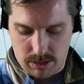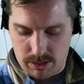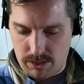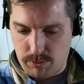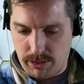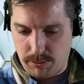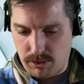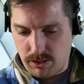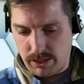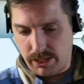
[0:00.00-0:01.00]
and we
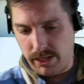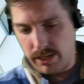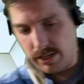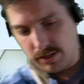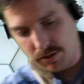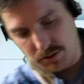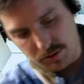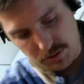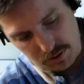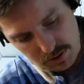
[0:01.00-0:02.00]
plug it into,
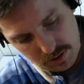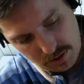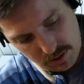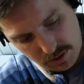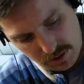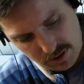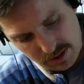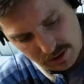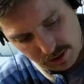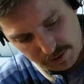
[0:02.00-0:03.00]

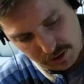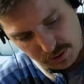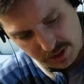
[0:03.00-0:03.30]
sorry for the